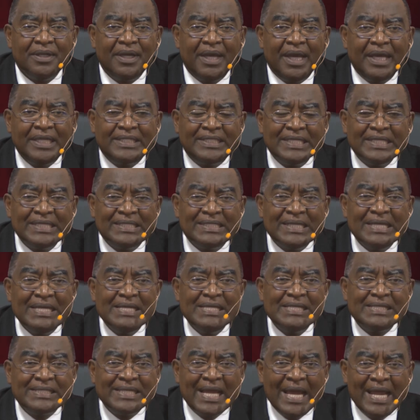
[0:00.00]
It is
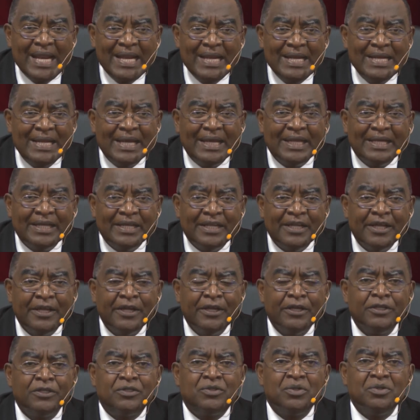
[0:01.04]
intended
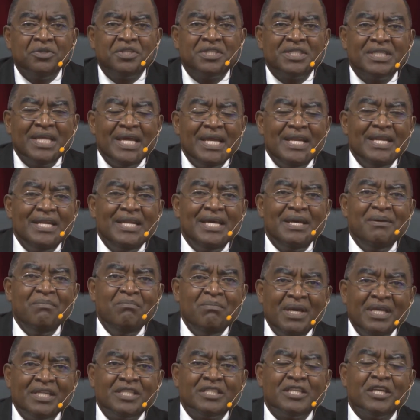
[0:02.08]
to send a
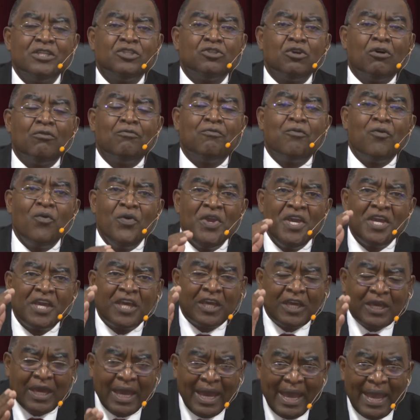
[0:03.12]
message of we
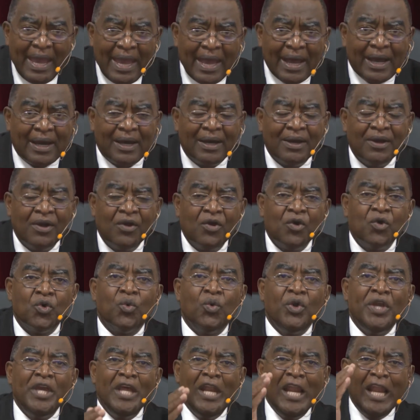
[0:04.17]
care,
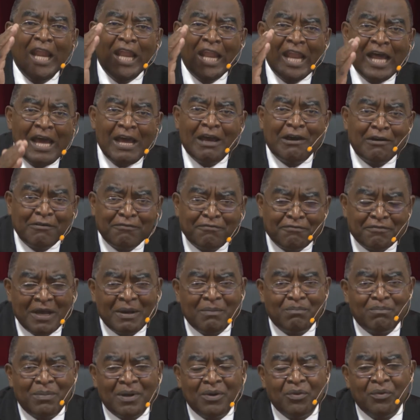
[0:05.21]
we
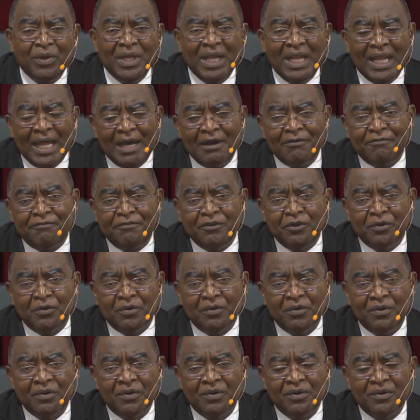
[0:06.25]
love
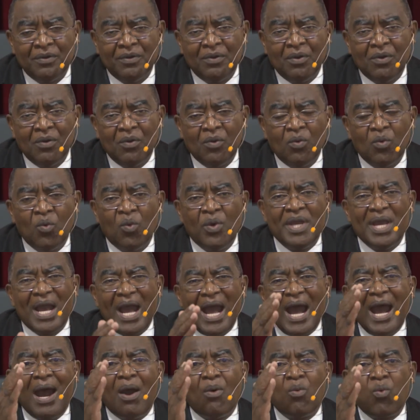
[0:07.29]
you, we
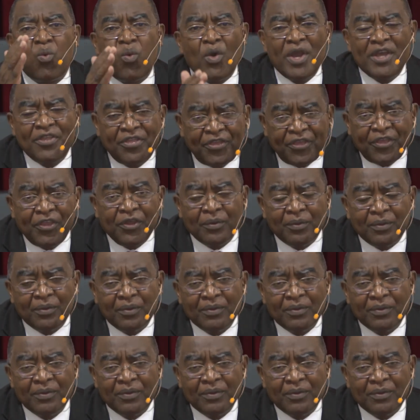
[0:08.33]
are with you.